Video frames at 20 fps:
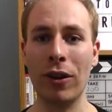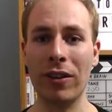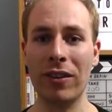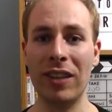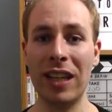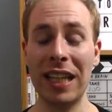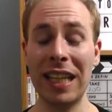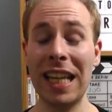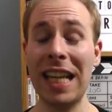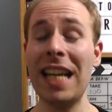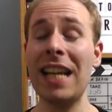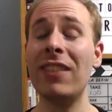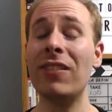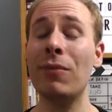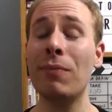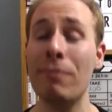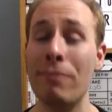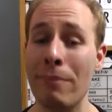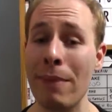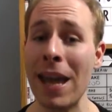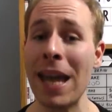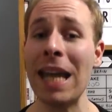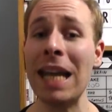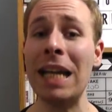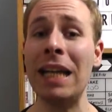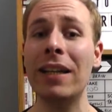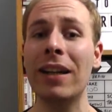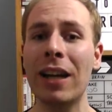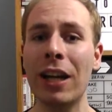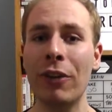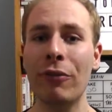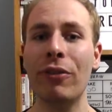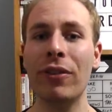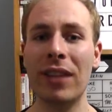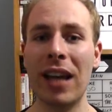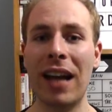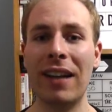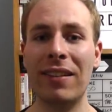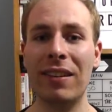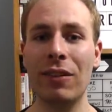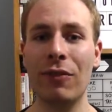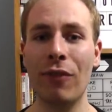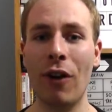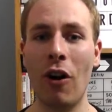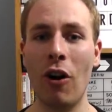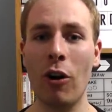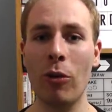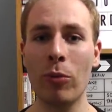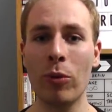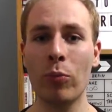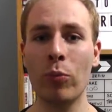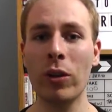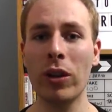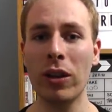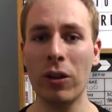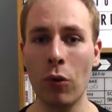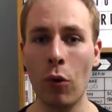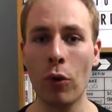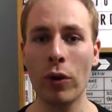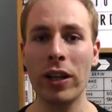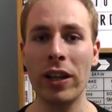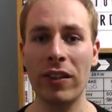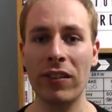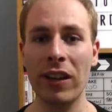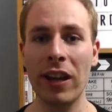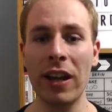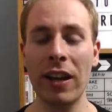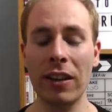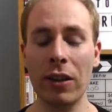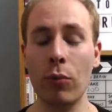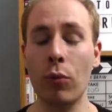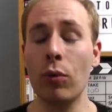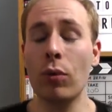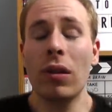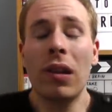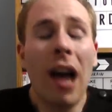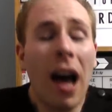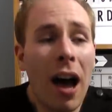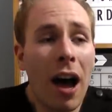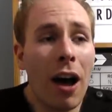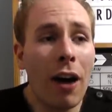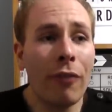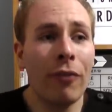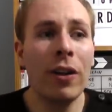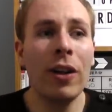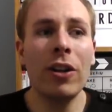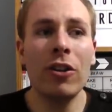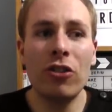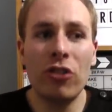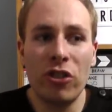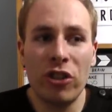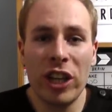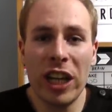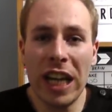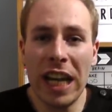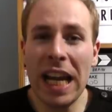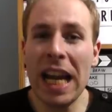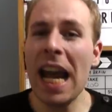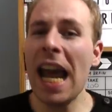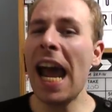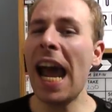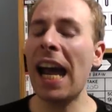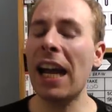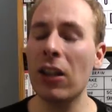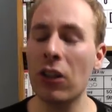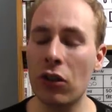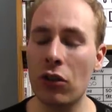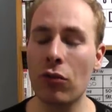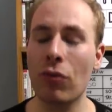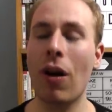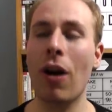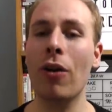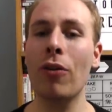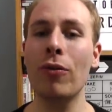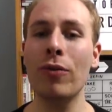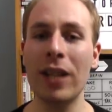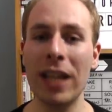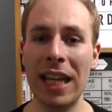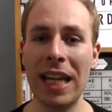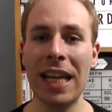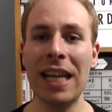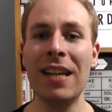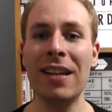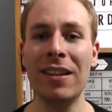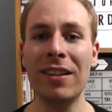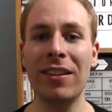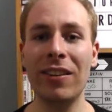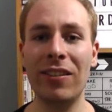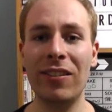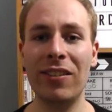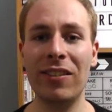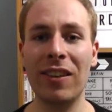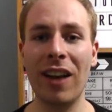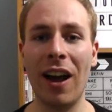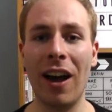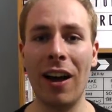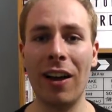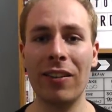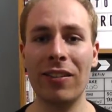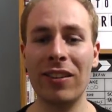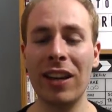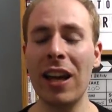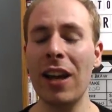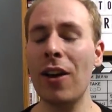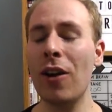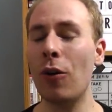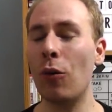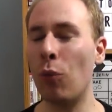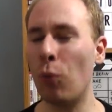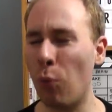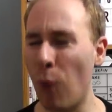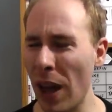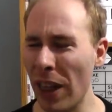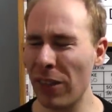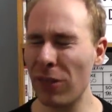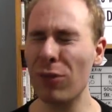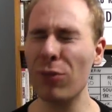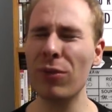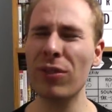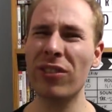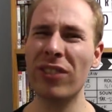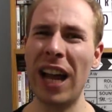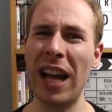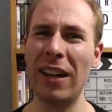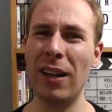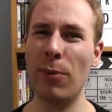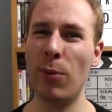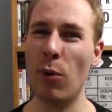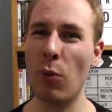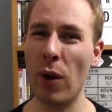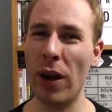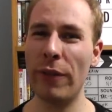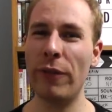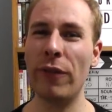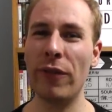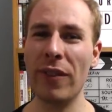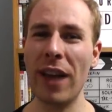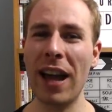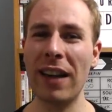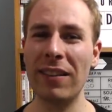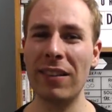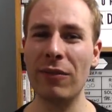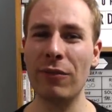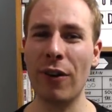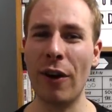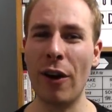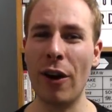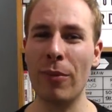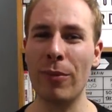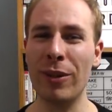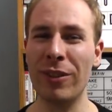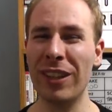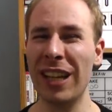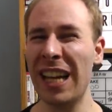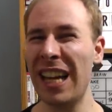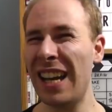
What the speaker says: I think. It's made for that environment, with an audience that will laugh, cheer, and groan in disgust. Whether it will stand up away from that environment,